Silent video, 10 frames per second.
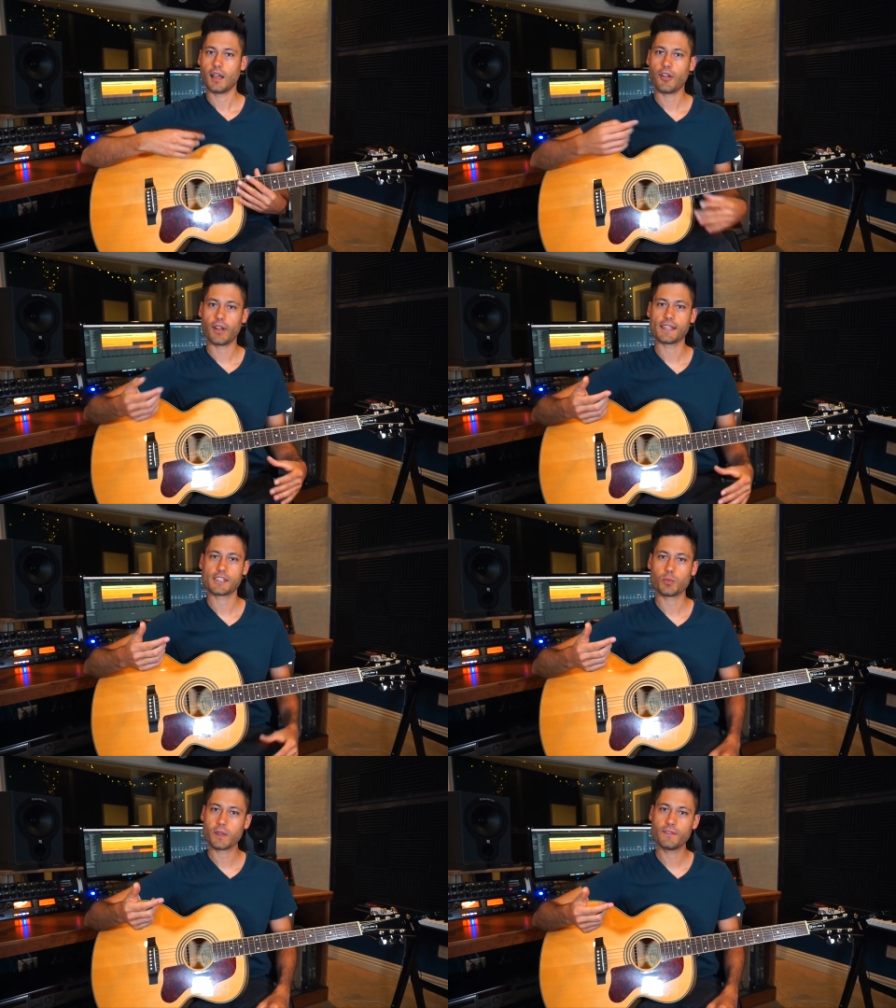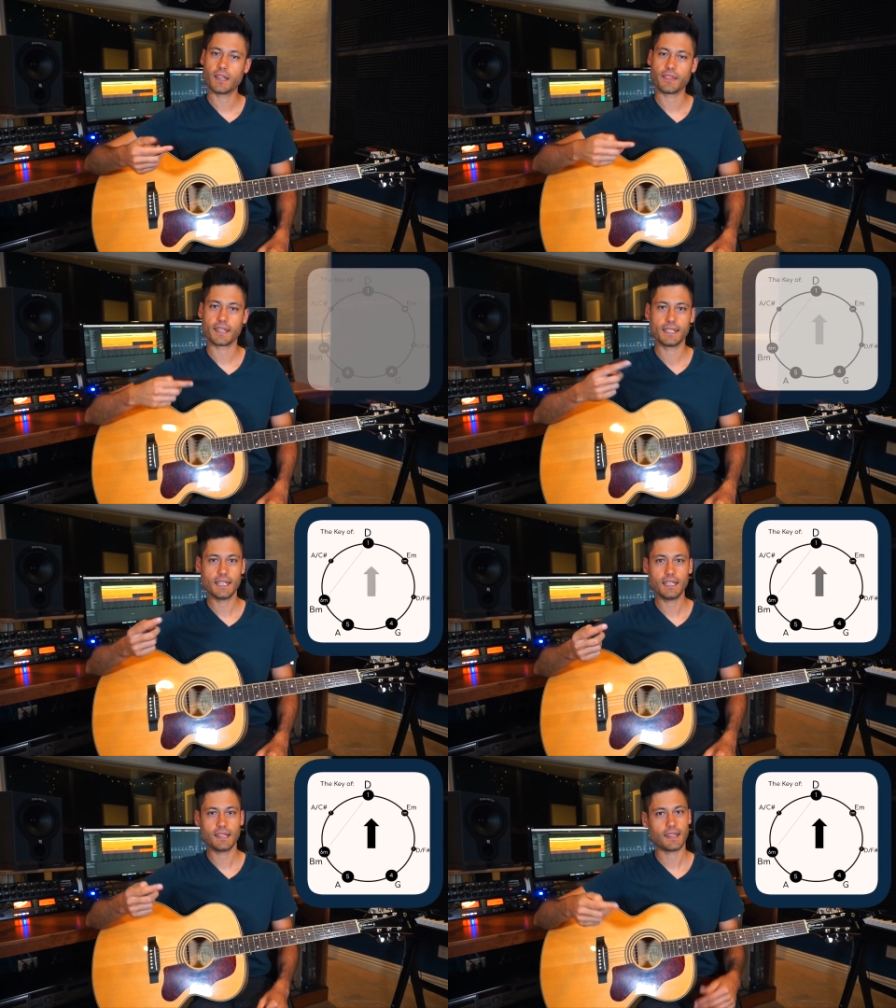All right, so we've done the
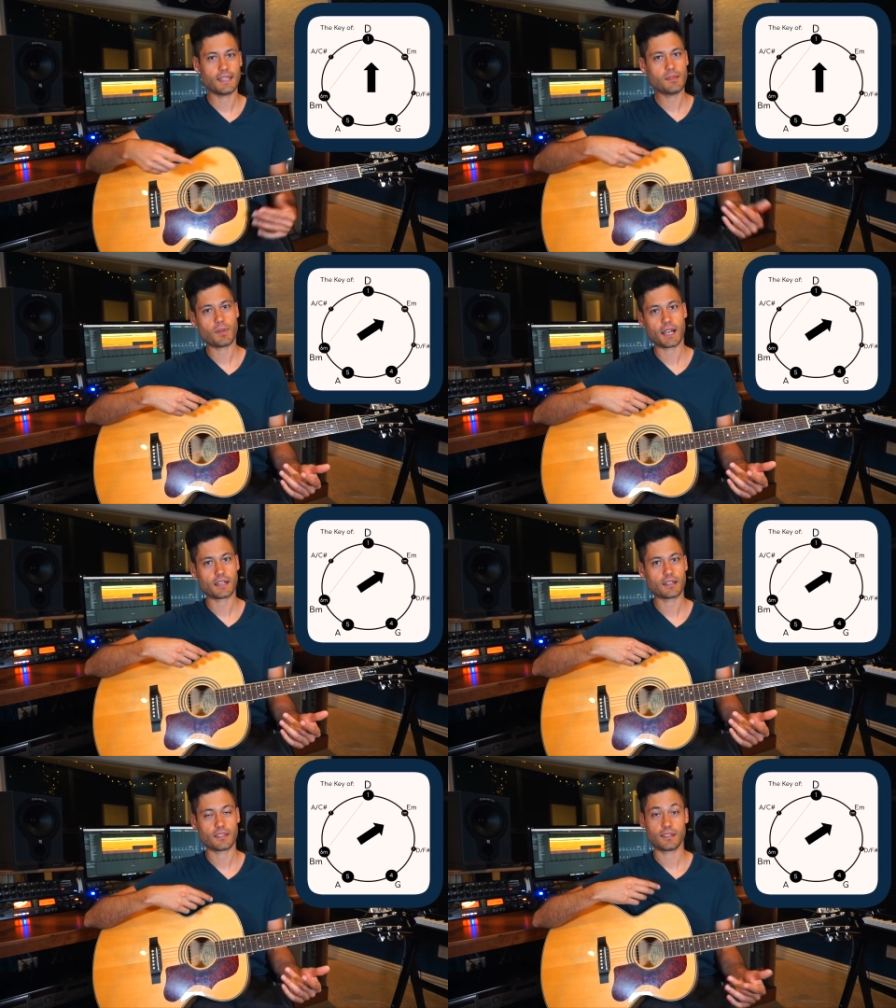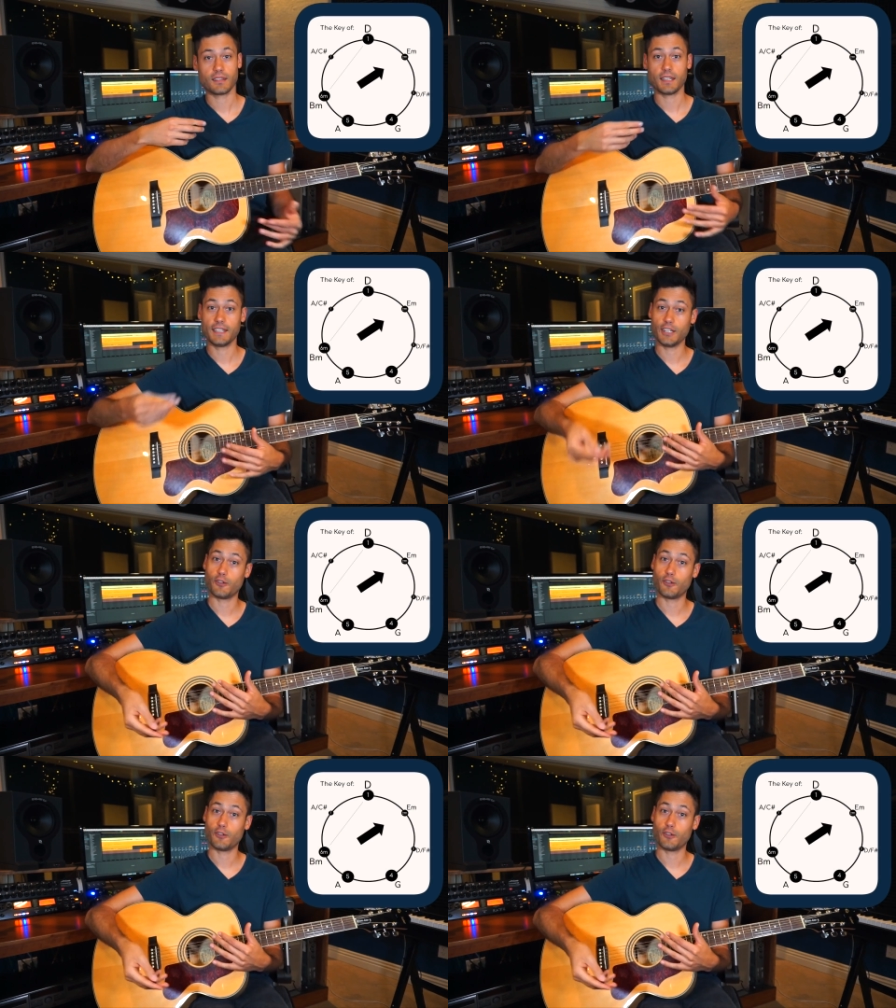D, the E minor, the D